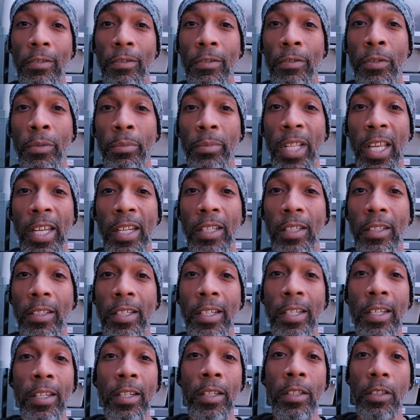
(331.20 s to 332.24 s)
from Lady
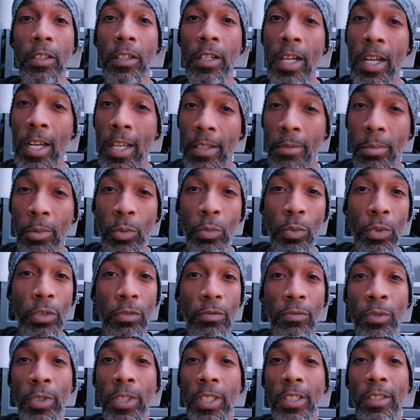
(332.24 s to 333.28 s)
Tiz, her husband was
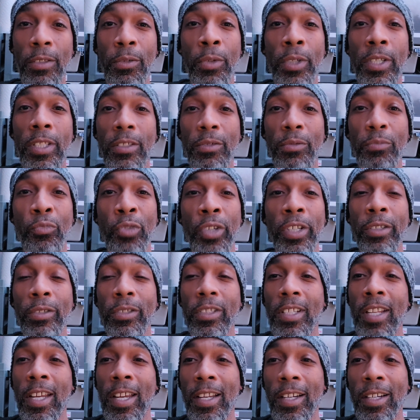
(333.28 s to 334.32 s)
was, was a real
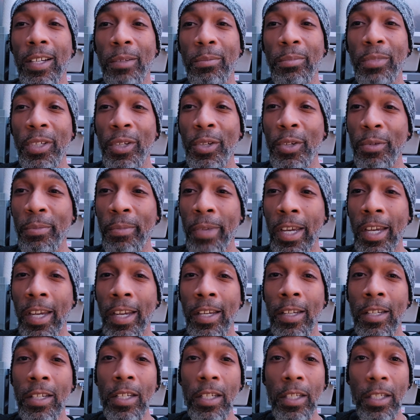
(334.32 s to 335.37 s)
stand-up dude, man.
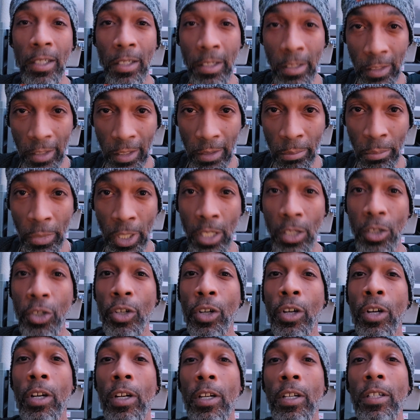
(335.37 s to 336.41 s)
Good to meet
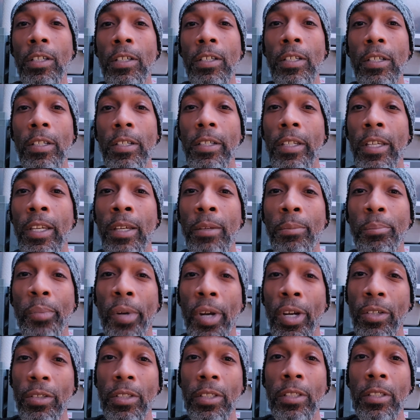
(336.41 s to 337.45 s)
y'all in
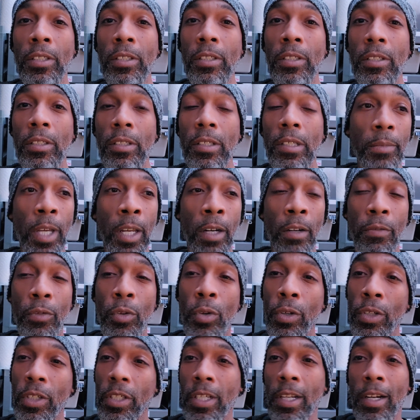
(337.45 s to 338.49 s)
person. And of
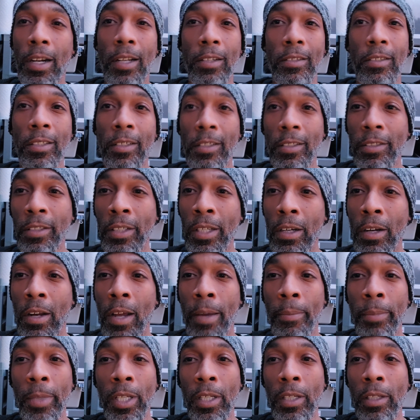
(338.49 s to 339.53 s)
course, shout out to, you know I
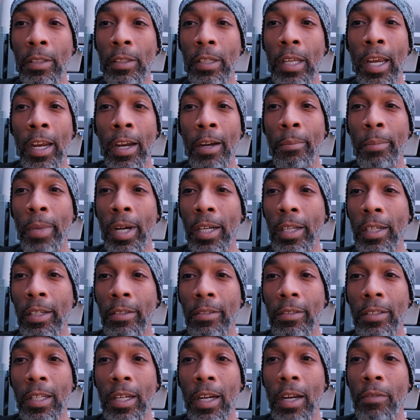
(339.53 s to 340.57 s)
mean, everybody else
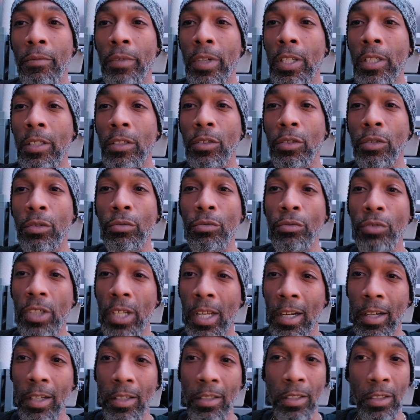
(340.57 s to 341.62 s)
that I run into.
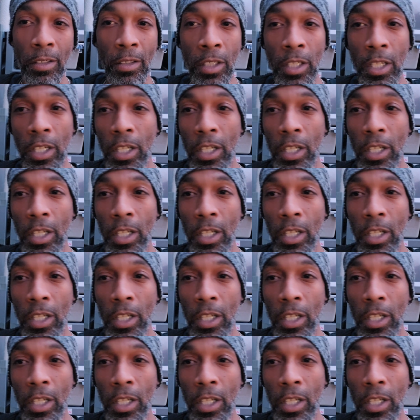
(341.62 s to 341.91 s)
Shout out to